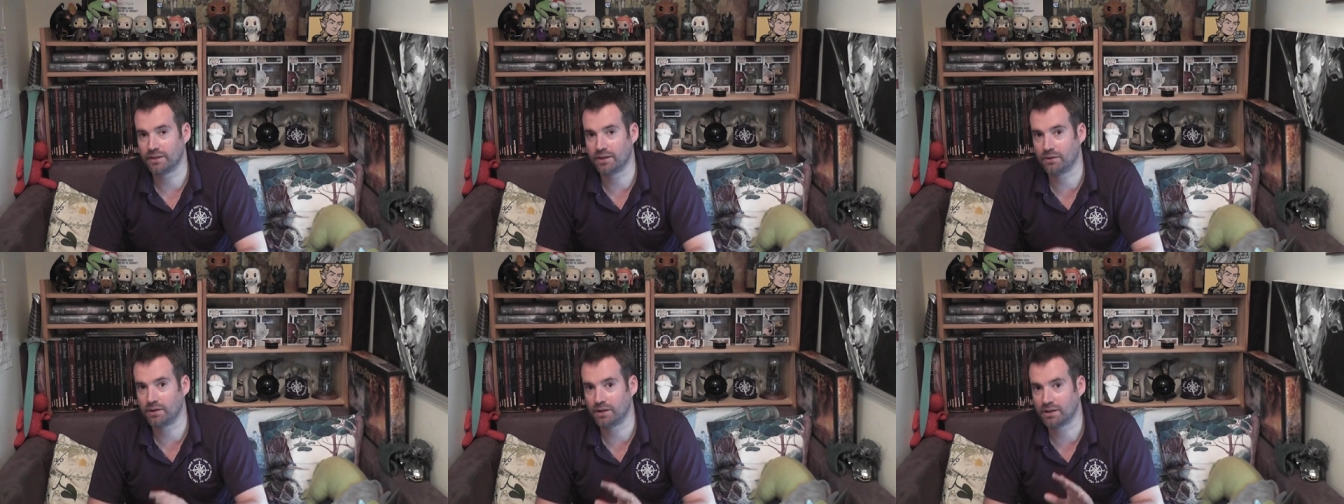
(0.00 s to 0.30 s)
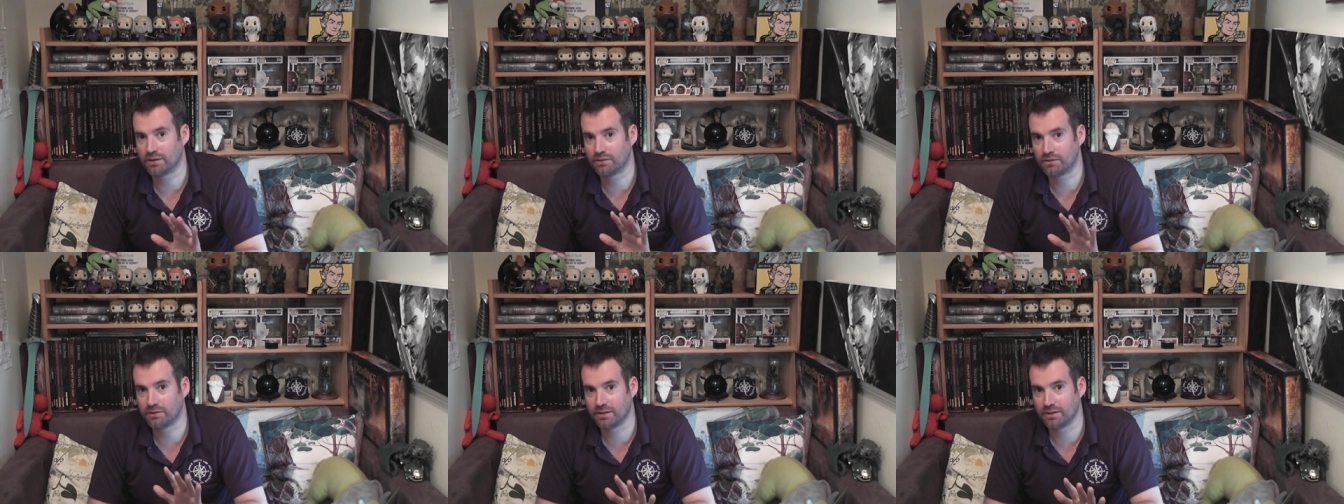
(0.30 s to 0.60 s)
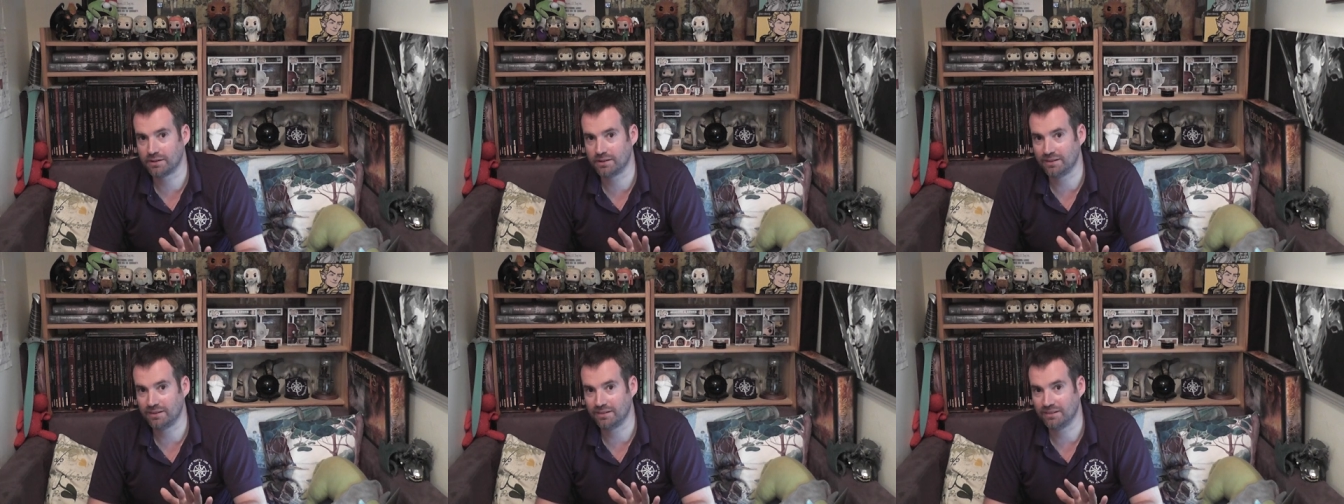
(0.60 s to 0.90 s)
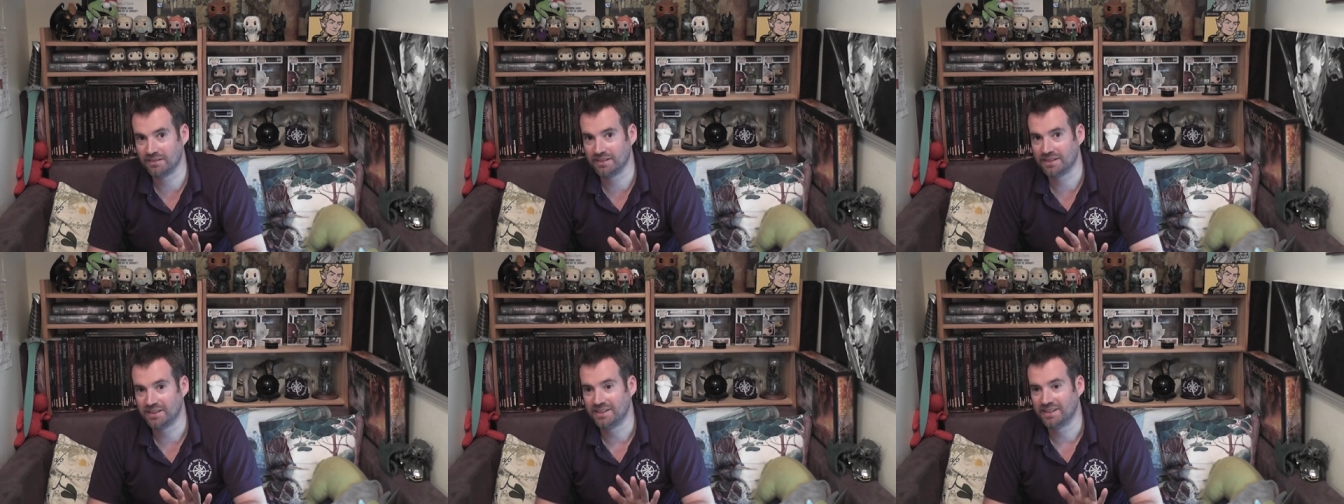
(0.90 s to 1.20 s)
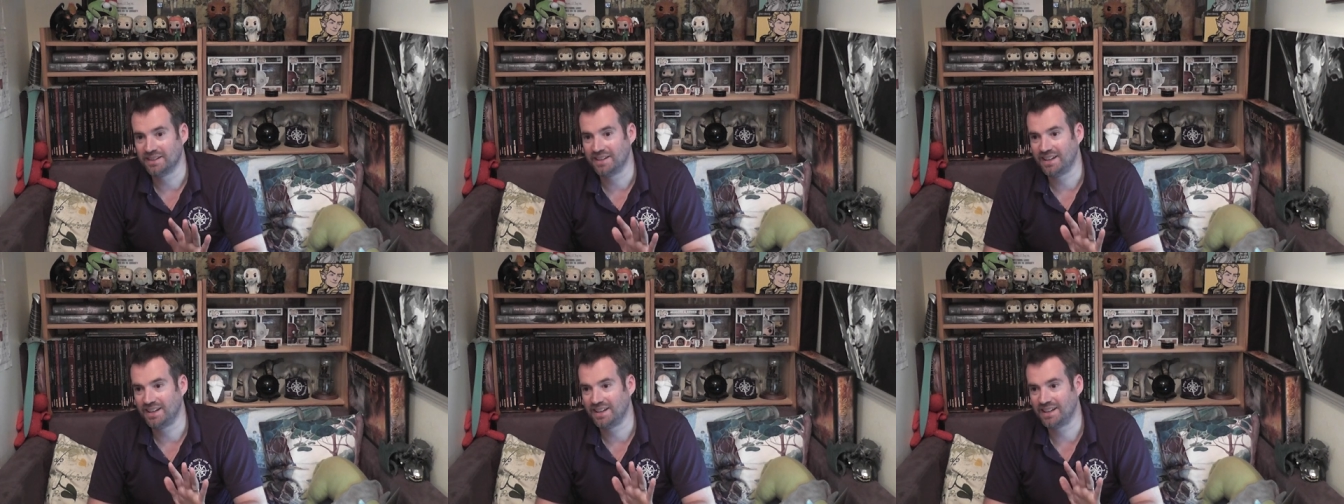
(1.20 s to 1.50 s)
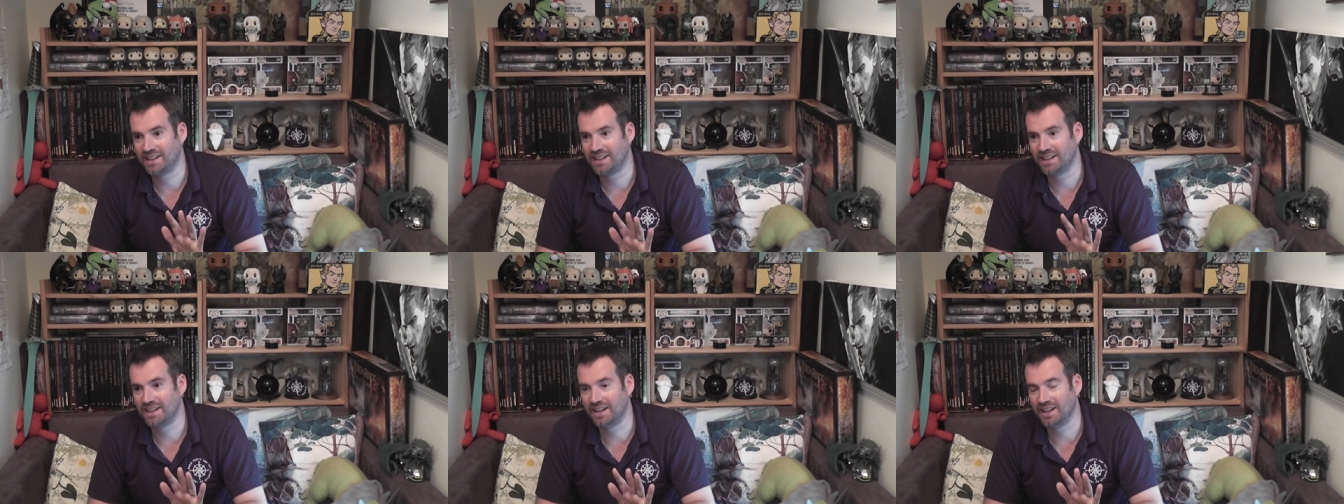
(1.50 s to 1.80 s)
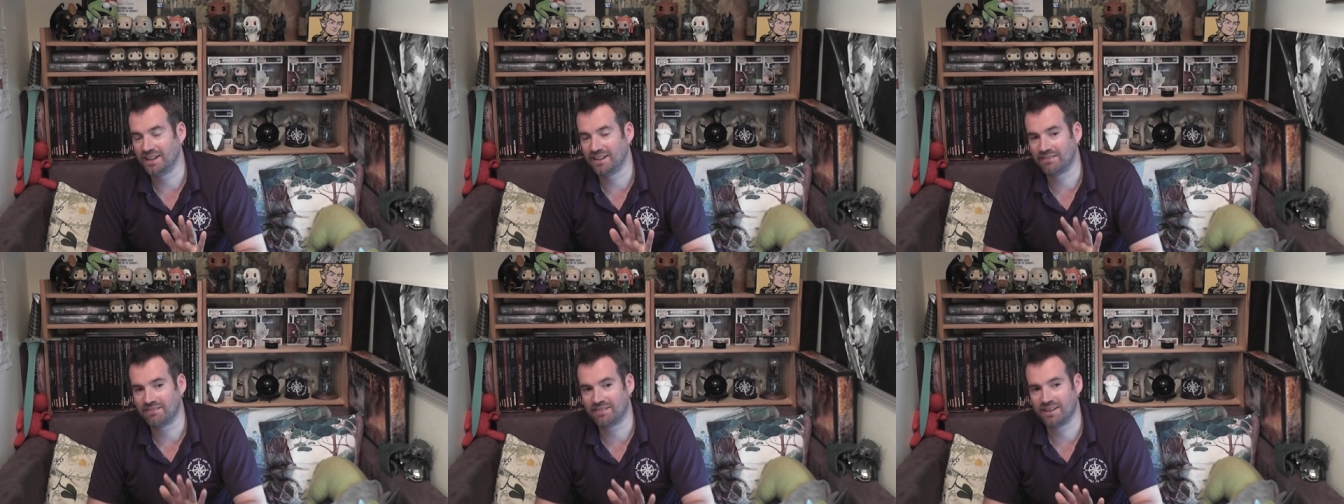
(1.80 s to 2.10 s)
Now I grant you, he,
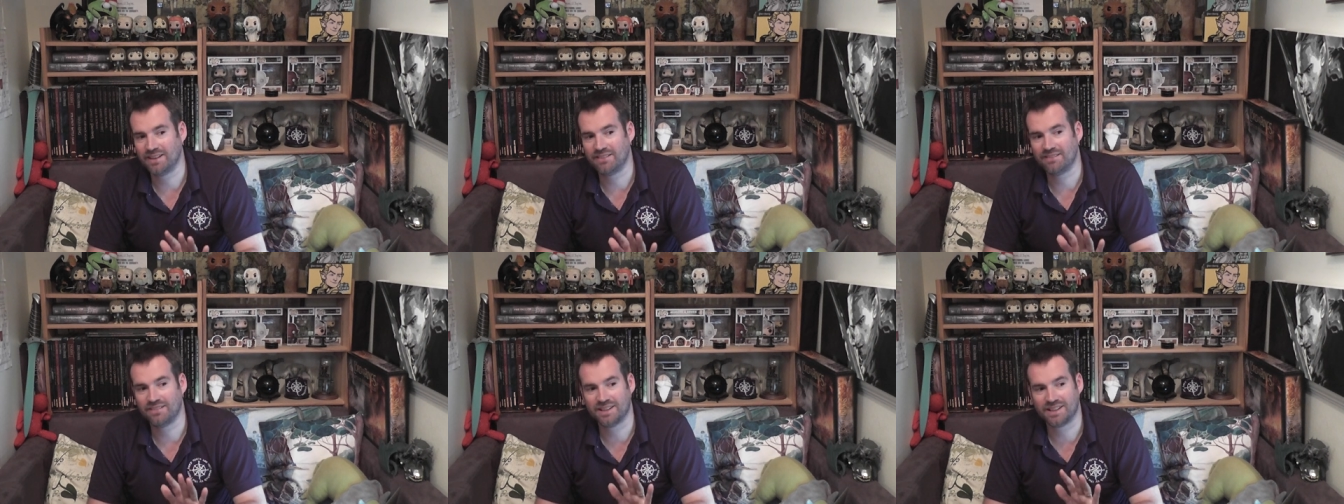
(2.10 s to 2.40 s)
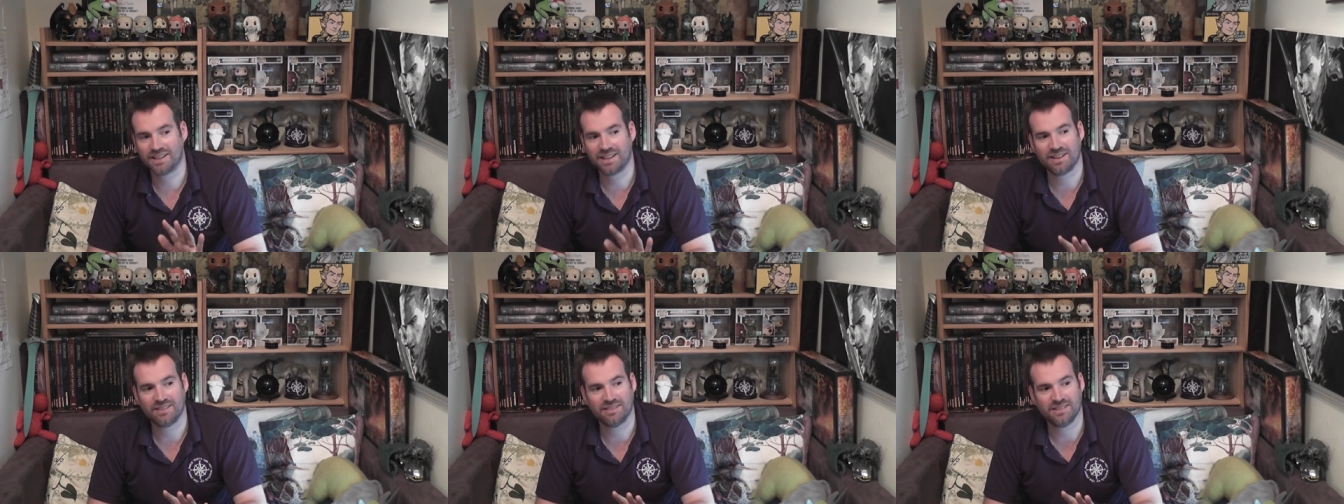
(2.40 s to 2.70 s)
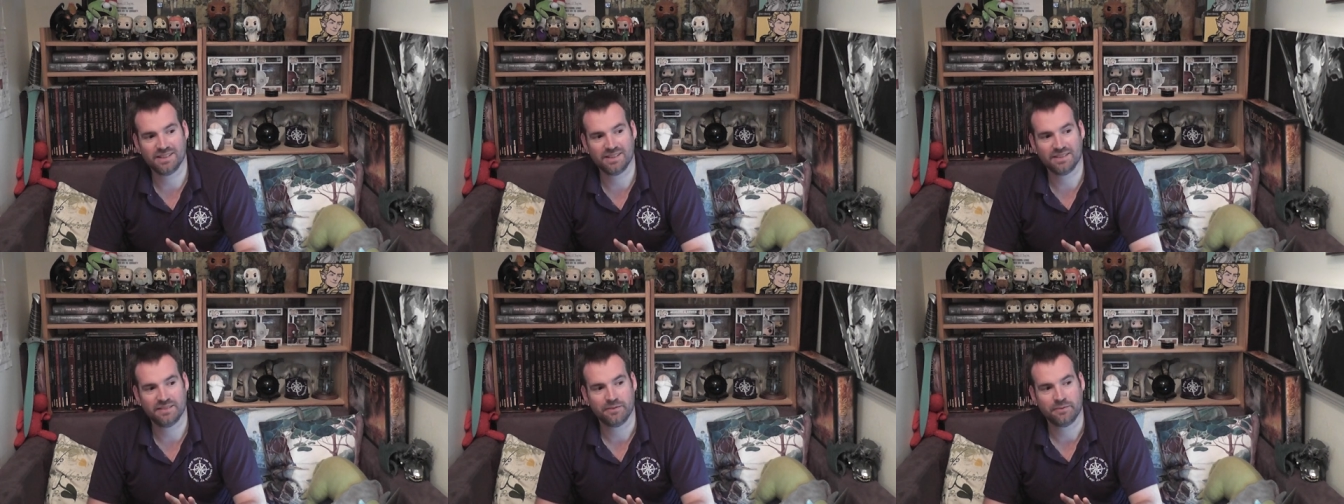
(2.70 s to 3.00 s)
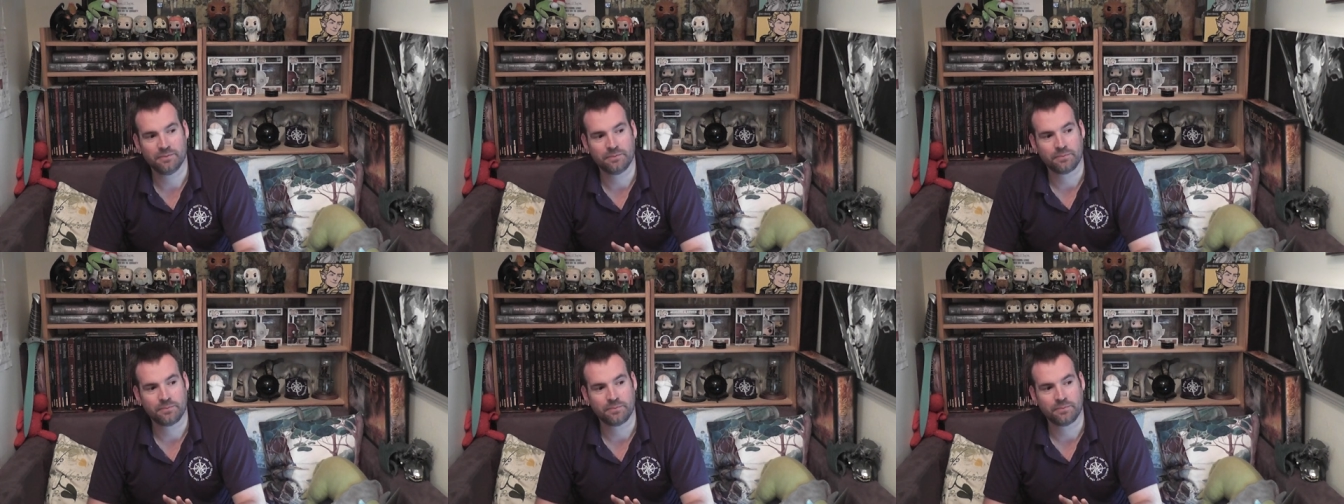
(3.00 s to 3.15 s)
at the rate we're going,